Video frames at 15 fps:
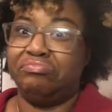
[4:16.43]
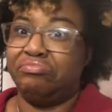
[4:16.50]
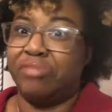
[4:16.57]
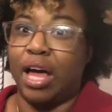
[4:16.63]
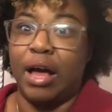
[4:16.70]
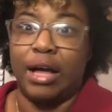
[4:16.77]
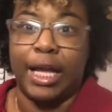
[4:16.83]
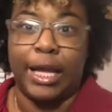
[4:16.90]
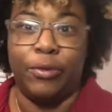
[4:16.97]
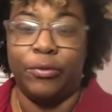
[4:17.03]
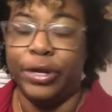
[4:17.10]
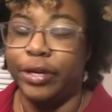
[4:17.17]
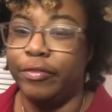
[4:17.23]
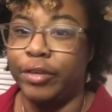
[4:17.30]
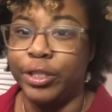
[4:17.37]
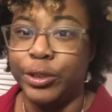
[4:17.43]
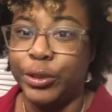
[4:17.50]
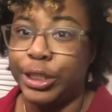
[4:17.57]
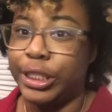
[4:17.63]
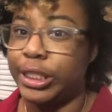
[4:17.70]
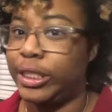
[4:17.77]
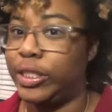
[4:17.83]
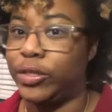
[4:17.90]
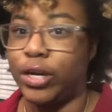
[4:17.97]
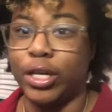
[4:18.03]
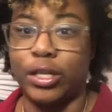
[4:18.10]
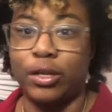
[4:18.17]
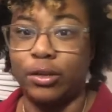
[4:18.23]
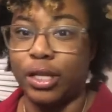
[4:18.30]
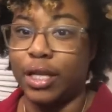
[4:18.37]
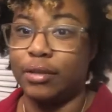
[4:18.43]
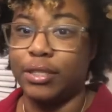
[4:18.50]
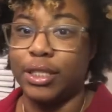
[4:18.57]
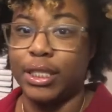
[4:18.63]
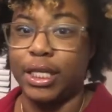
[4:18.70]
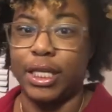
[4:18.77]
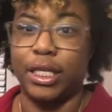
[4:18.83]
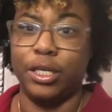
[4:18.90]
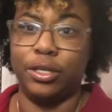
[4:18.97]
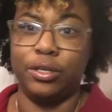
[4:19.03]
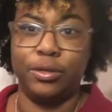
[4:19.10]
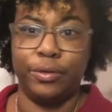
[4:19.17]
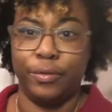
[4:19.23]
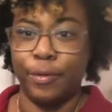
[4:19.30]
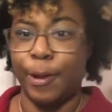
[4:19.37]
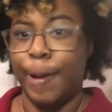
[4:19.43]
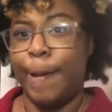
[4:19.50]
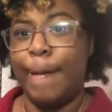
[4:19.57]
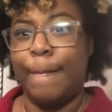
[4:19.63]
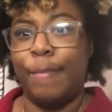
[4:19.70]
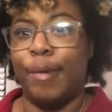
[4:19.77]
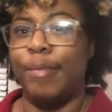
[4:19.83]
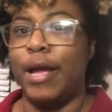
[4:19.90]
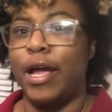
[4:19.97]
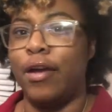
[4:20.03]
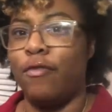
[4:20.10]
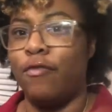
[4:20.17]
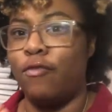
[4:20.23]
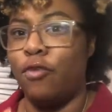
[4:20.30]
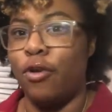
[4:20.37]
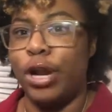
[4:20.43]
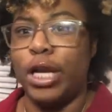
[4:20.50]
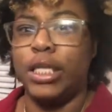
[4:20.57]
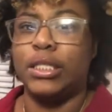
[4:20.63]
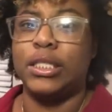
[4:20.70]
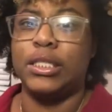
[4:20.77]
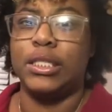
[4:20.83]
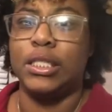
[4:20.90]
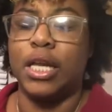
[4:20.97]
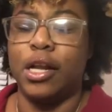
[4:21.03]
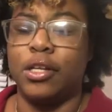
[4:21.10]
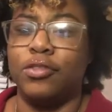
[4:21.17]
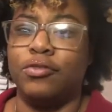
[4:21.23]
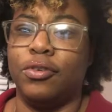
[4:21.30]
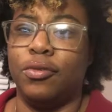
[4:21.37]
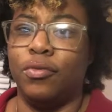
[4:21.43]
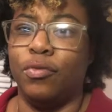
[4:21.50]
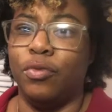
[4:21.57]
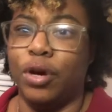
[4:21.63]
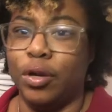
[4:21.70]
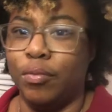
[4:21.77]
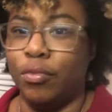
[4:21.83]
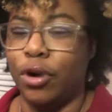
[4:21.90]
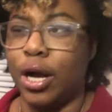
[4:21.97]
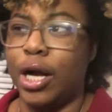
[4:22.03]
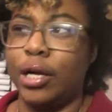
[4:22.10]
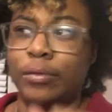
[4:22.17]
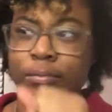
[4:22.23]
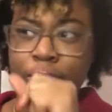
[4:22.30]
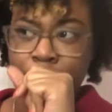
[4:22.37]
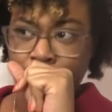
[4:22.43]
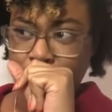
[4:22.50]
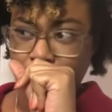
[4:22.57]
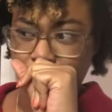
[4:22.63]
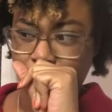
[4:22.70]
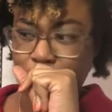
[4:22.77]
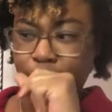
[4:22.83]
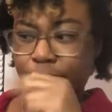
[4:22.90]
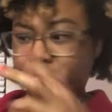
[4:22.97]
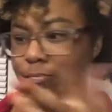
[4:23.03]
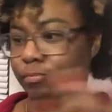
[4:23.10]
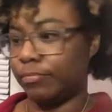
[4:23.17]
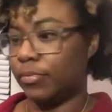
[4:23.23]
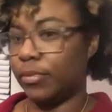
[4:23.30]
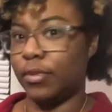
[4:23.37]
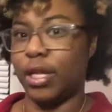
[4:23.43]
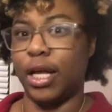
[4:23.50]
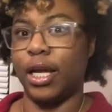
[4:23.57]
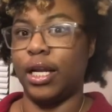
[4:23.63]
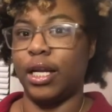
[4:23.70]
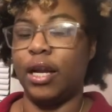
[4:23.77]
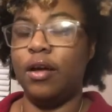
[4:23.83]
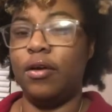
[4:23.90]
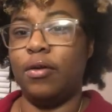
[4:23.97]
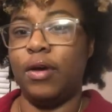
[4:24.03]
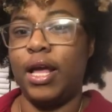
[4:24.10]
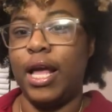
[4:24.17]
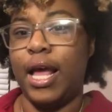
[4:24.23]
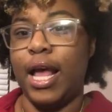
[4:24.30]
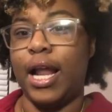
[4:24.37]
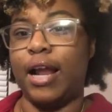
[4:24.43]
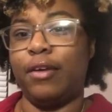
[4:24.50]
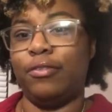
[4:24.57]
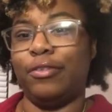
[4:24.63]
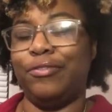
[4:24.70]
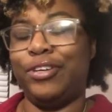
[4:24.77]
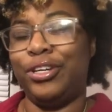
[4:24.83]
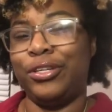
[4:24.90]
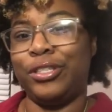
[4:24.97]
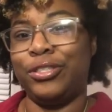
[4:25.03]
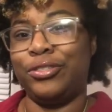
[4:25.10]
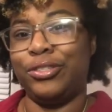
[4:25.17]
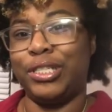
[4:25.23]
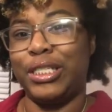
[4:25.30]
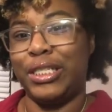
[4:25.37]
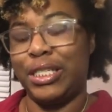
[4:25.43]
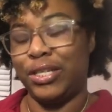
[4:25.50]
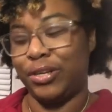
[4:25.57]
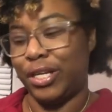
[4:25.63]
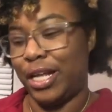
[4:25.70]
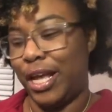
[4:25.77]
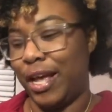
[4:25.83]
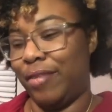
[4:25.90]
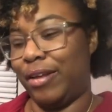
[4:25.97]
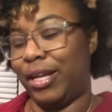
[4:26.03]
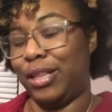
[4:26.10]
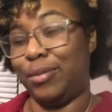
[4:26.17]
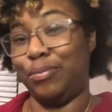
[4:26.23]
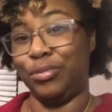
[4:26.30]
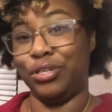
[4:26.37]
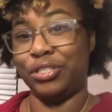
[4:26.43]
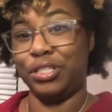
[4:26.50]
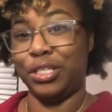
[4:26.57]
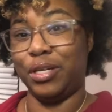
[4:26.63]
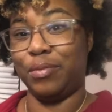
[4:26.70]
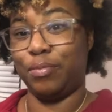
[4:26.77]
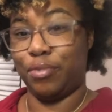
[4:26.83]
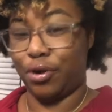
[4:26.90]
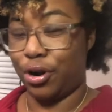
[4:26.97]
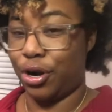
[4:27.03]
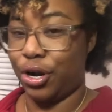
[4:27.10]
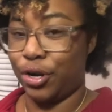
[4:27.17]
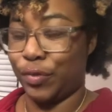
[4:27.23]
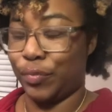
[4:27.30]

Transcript: I went to Victoria's Secret. I thought that was the thing to do. But paying $40 or $60 for one bra, like no. Like with Victoria's Secret, they have like the push-up part,